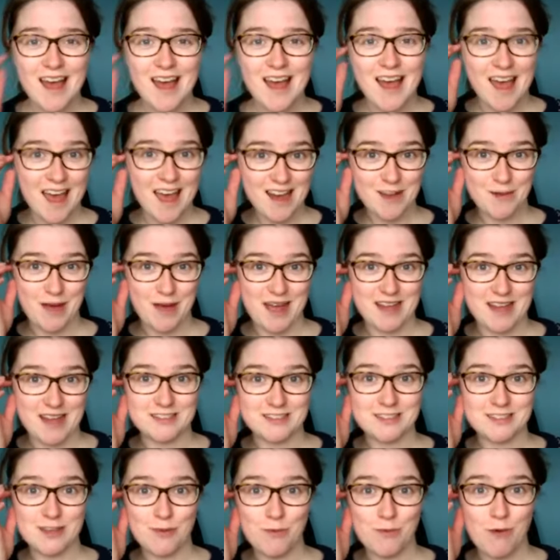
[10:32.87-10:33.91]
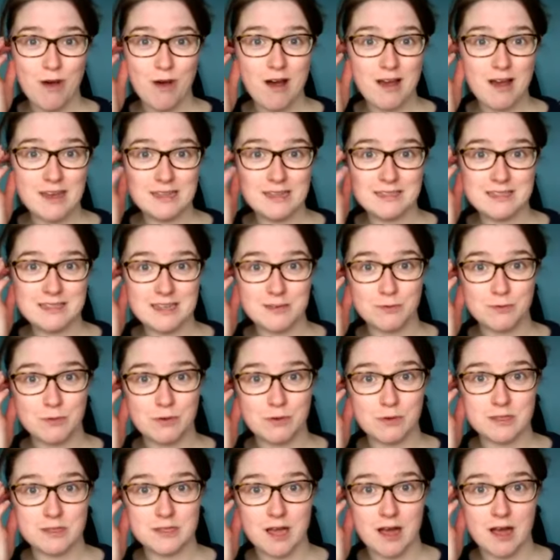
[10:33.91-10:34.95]
Anyway, so what I did
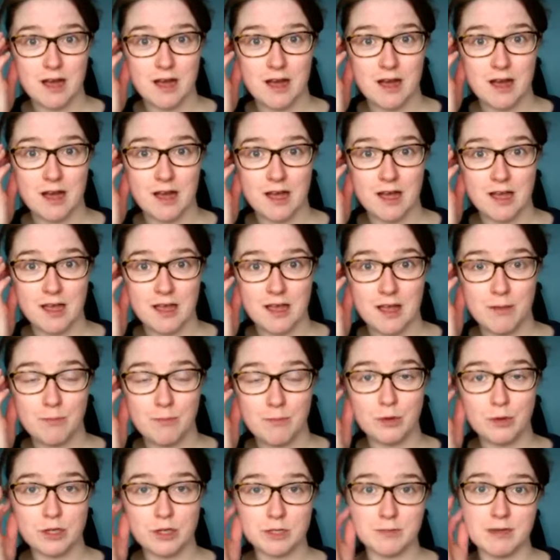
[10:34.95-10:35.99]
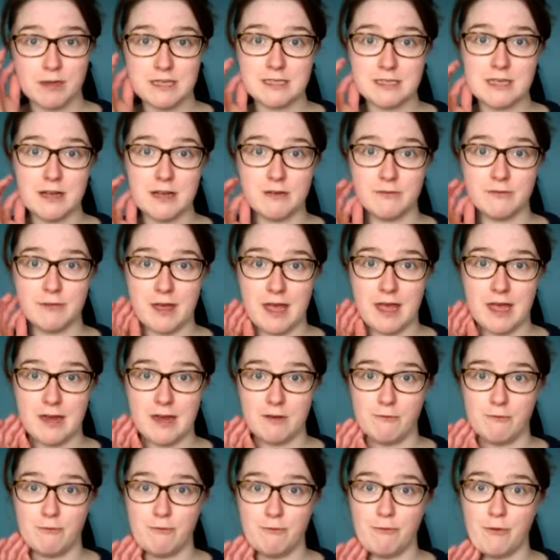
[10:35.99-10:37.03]
was I booked myself
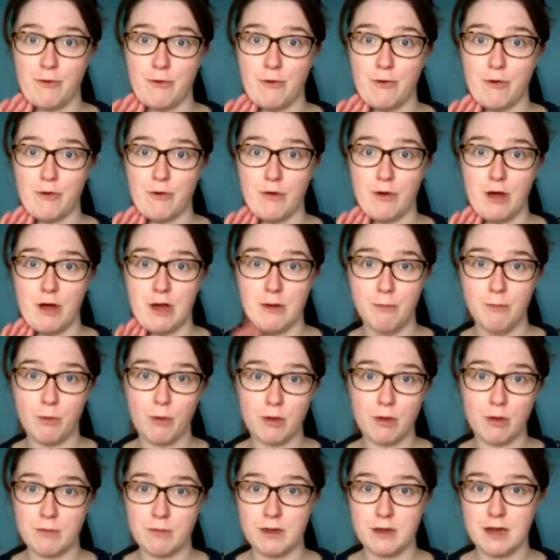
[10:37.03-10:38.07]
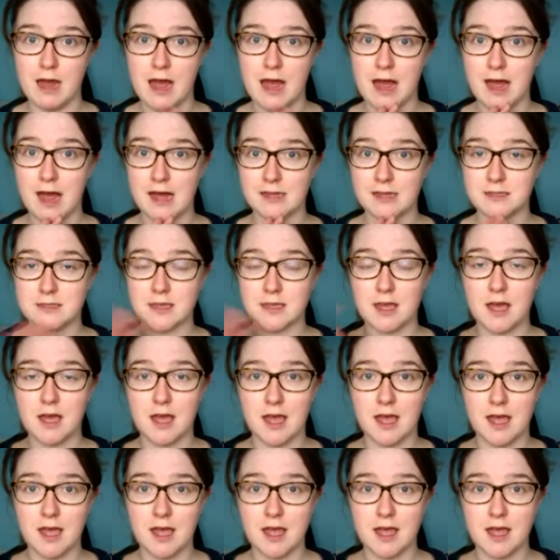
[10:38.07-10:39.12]
in for an appointment at
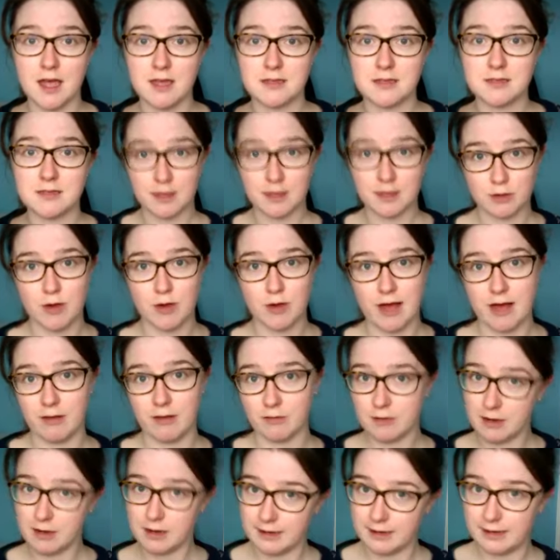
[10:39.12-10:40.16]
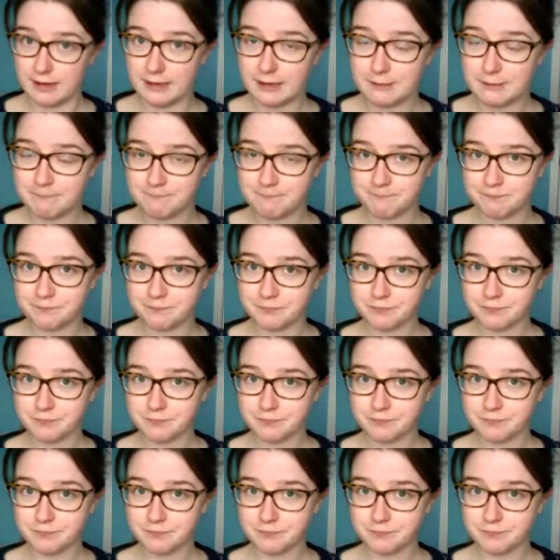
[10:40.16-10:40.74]
a sexual health clinic.